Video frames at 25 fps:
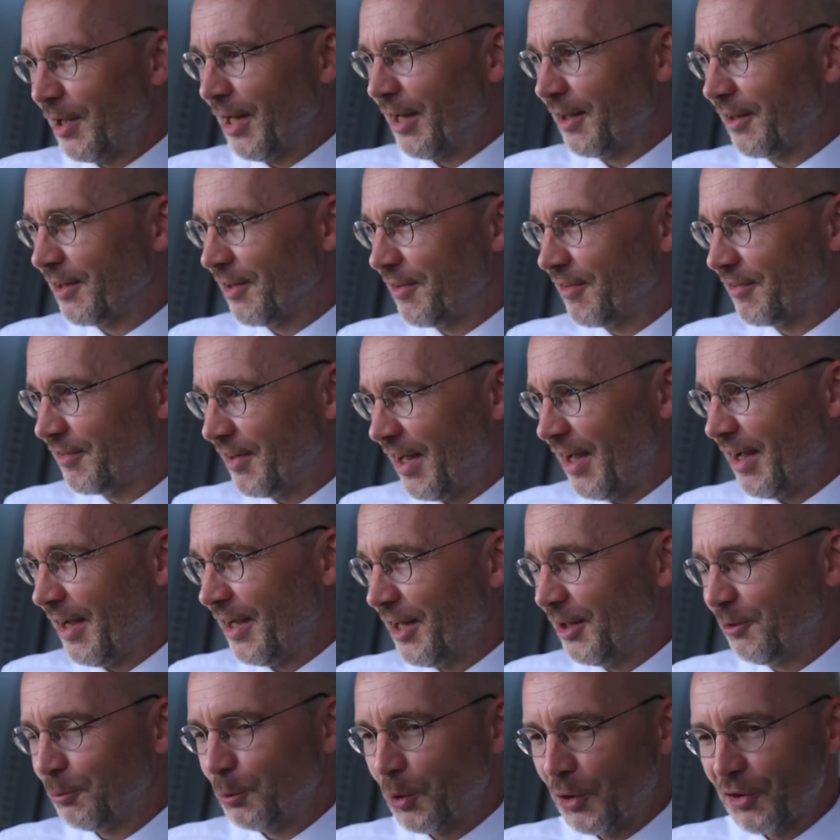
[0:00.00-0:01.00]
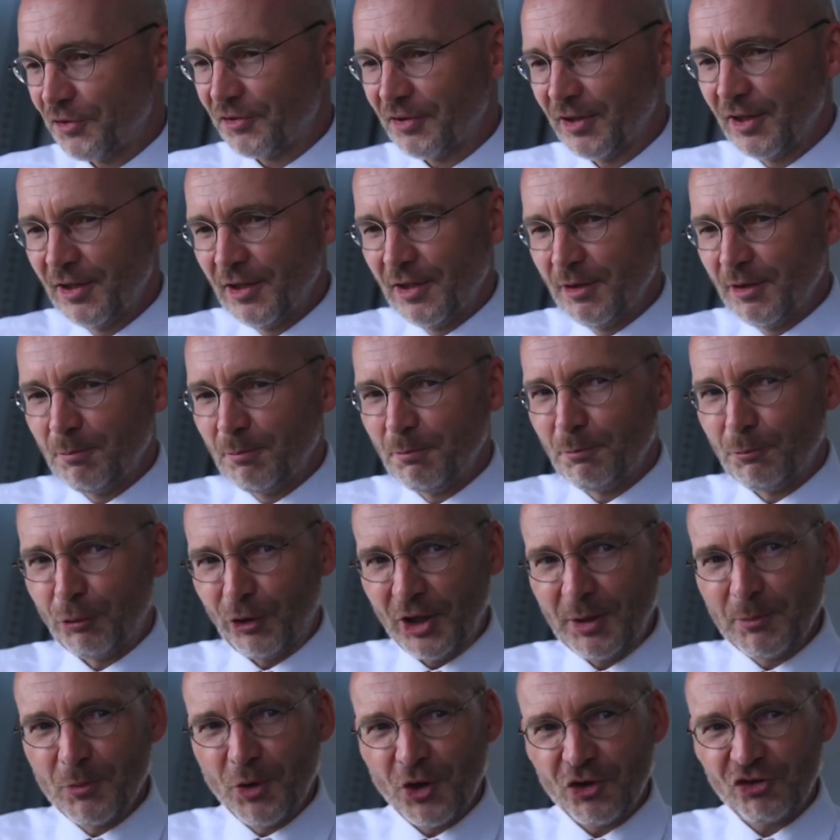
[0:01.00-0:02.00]
Lankan side was
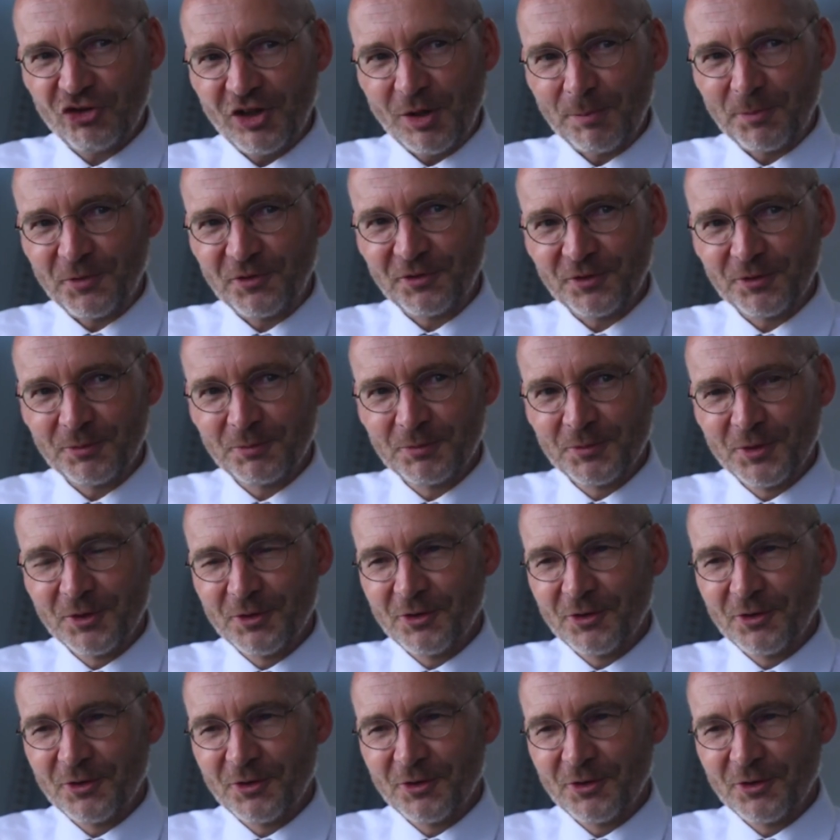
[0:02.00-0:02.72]
bring more ships.